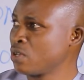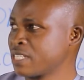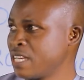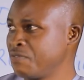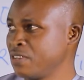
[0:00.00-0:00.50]

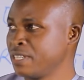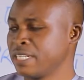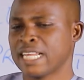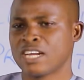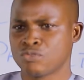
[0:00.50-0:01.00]
yourself in
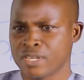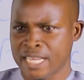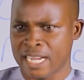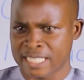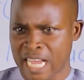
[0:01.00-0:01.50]
either doing
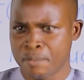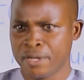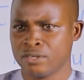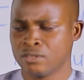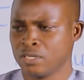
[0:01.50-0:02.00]
the
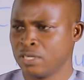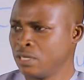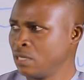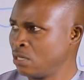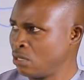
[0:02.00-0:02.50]
assignment
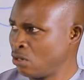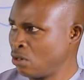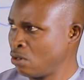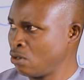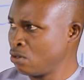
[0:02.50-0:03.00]

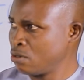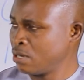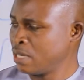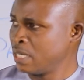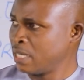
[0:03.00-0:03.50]

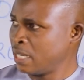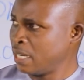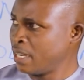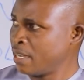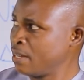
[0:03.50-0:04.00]
or
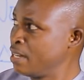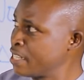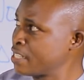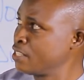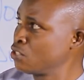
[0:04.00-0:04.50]

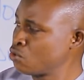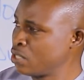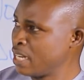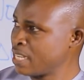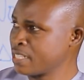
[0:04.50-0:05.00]
listening to
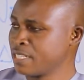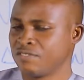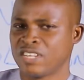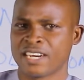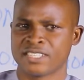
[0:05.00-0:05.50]
the lesson,
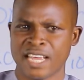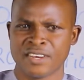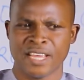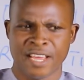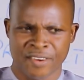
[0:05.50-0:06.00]
if there is
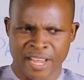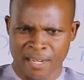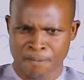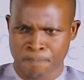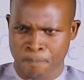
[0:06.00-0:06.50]
any
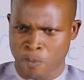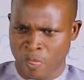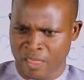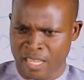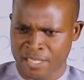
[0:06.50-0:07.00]
area
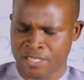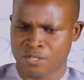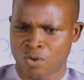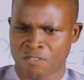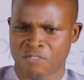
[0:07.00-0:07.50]
that
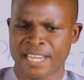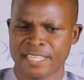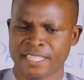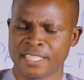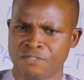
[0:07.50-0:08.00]
you are
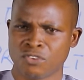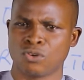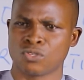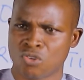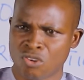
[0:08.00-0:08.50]
finding it
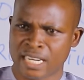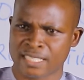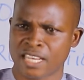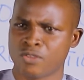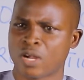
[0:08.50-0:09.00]
difficult to
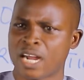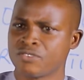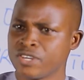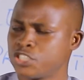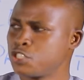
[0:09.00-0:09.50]
understand, you
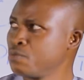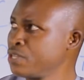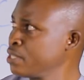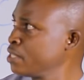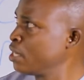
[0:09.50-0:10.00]
can reach
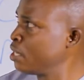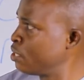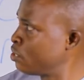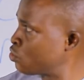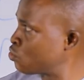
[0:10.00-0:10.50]
me
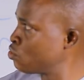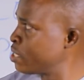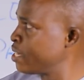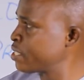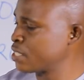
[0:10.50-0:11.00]
through
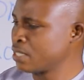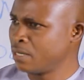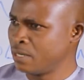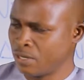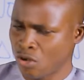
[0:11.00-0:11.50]
this
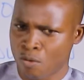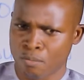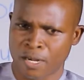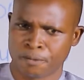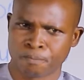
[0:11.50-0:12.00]

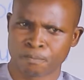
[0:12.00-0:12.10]
number,